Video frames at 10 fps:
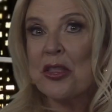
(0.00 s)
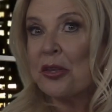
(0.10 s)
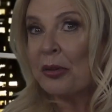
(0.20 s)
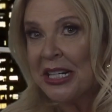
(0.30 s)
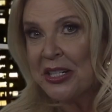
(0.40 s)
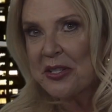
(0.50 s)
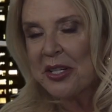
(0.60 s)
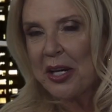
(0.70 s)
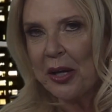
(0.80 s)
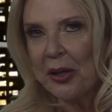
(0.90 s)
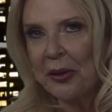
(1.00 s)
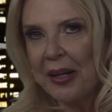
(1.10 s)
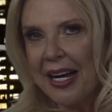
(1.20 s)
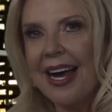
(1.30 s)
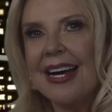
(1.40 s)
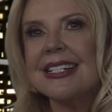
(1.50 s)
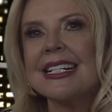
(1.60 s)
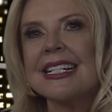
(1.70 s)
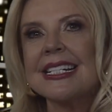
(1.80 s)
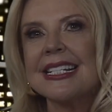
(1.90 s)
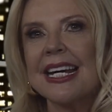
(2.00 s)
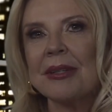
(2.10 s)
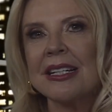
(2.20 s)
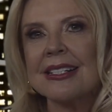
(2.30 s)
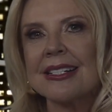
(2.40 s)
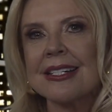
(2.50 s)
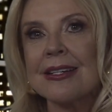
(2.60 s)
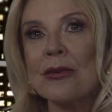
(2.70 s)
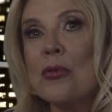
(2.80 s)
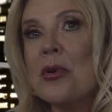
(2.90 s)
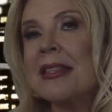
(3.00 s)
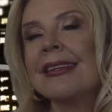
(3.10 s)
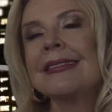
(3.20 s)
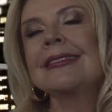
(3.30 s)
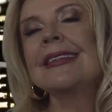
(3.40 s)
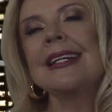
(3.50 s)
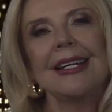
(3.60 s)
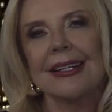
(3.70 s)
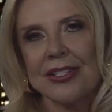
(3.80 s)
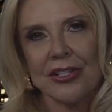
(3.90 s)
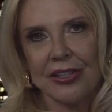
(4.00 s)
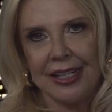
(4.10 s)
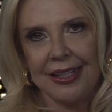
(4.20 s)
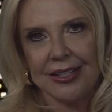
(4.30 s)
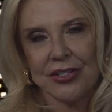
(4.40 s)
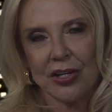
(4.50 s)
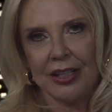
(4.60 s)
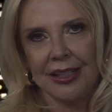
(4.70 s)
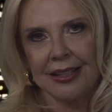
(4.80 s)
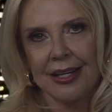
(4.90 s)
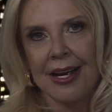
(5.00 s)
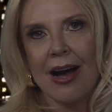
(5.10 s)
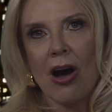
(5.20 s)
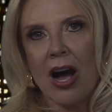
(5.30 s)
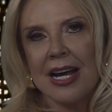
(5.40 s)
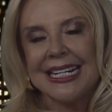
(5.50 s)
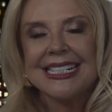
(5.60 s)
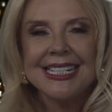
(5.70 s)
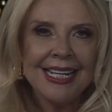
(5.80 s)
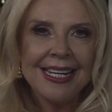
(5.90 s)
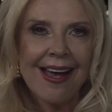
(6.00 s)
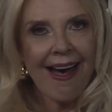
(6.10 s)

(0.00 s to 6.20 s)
3 years ago, I did a segment with the leading attorney in Charlotte on DIVORCE,